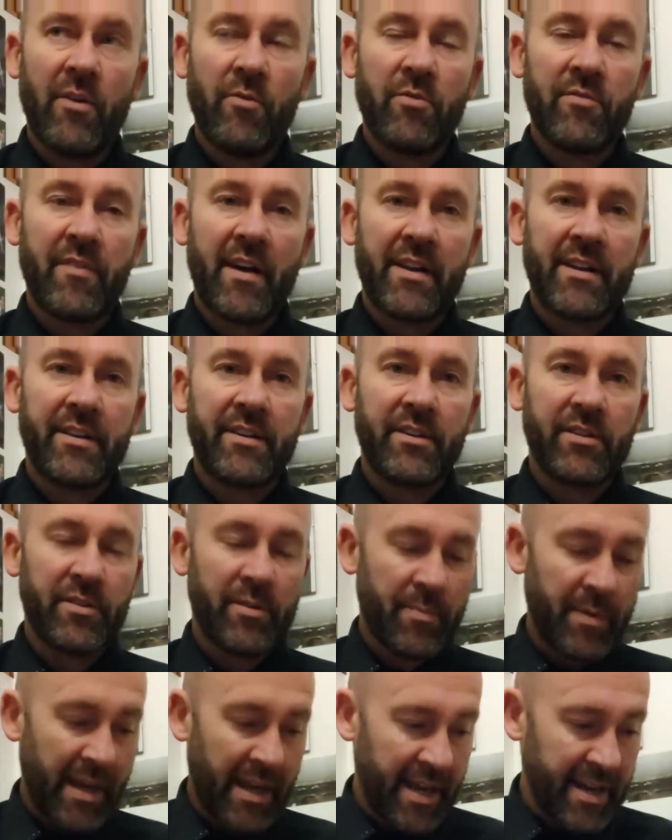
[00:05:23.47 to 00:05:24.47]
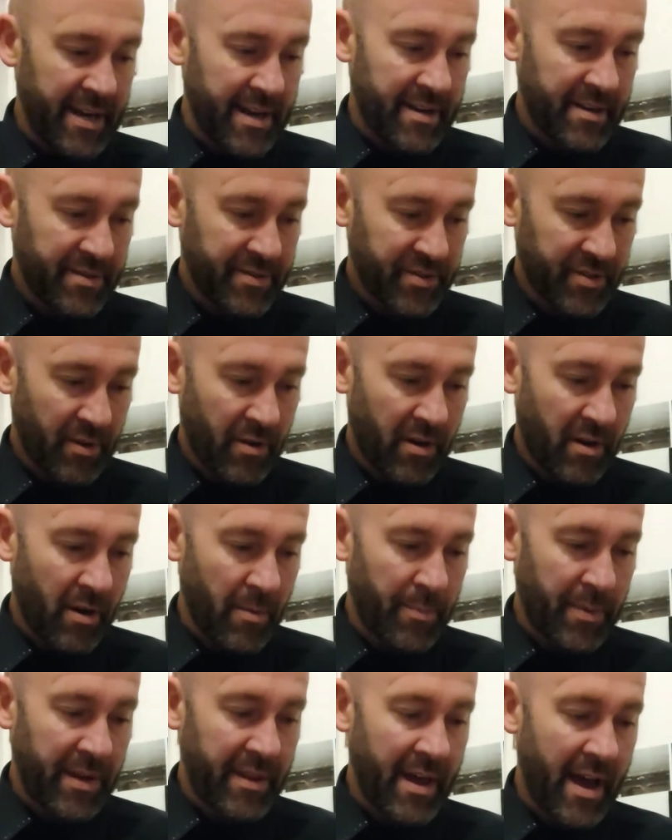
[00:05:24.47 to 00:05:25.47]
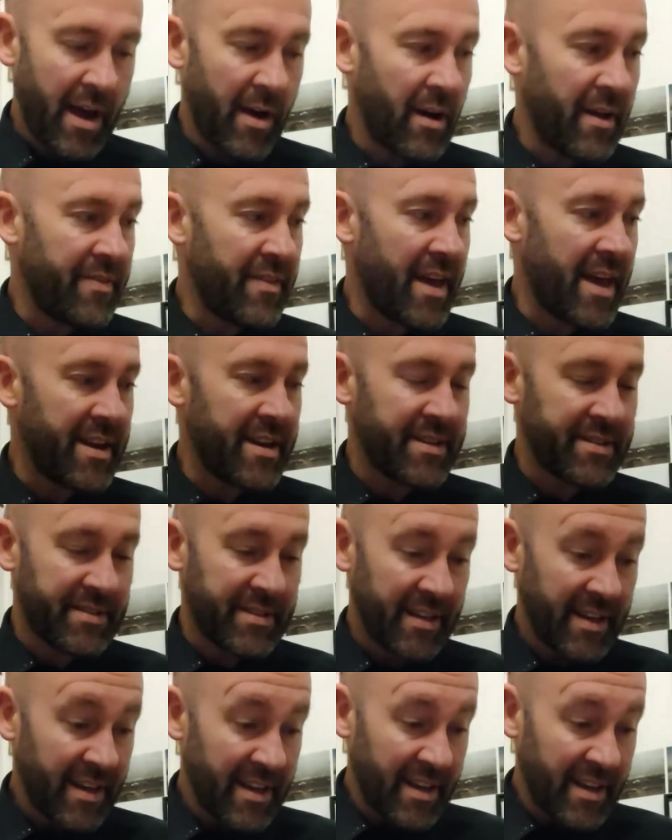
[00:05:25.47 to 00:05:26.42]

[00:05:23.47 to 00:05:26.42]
We've had it at the beginning. So copy that, and then it's.